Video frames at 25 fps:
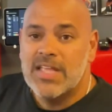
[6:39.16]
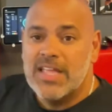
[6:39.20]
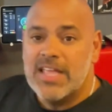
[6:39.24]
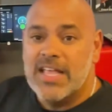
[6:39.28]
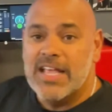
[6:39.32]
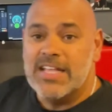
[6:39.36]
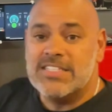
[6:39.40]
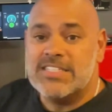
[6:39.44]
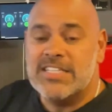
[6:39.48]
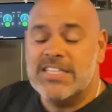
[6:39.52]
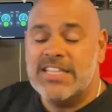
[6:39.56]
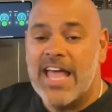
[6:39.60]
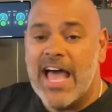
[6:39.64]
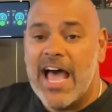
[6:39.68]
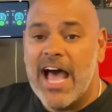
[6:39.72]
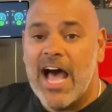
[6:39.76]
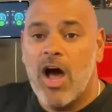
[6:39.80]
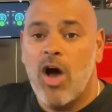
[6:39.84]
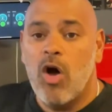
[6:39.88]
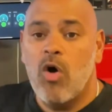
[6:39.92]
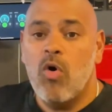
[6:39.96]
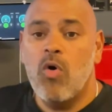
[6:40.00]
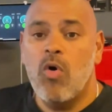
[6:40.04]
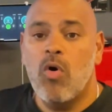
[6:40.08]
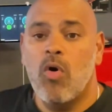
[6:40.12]
is
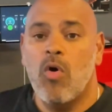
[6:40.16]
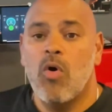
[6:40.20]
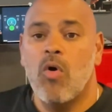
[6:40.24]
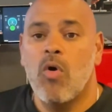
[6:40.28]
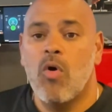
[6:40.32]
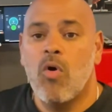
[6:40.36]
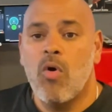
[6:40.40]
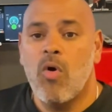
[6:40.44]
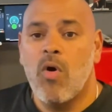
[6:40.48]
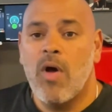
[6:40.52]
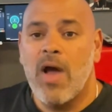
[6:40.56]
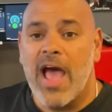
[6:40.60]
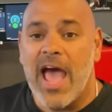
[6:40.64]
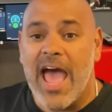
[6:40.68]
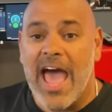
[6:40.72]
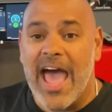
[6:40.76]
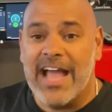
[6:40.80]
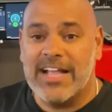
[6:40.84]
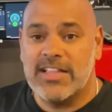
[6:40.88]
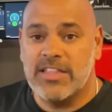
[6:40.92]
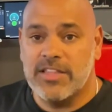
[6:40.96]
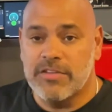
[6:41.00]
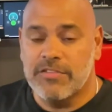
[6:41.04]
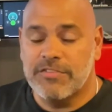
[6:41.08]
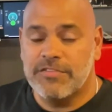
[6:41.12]
now
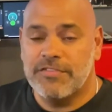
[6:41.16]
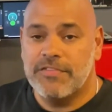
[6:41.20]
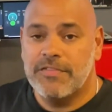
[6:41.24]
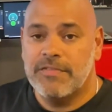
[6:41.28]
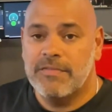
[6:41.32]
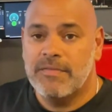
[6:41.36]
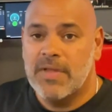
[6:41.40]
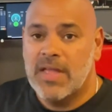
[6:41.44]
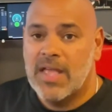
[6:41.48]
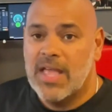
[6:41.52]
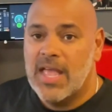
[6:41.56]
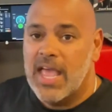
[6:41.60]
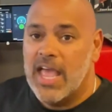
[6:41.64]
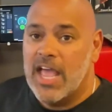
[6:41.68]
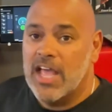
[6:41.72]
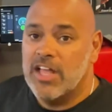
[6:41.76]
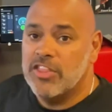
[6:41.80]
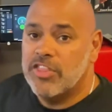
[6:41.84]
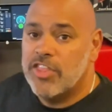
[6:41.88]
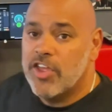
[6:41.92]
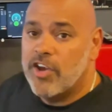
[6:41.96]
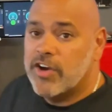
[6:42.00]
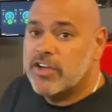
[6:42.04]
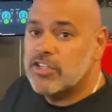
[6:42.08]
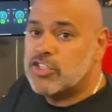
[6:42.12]
active.
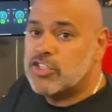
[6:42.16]
And there are